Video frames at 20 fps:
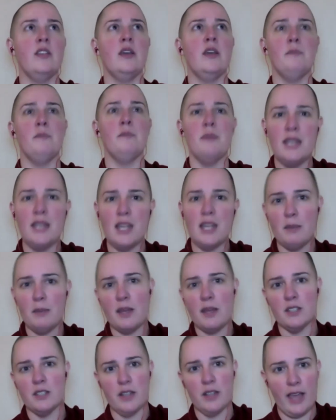immediate
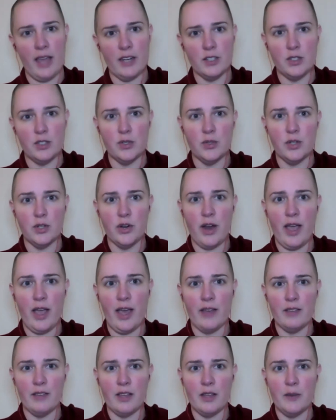mental attitude you're
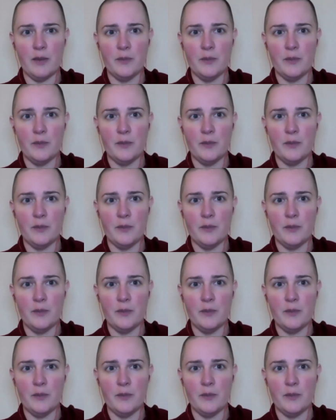having.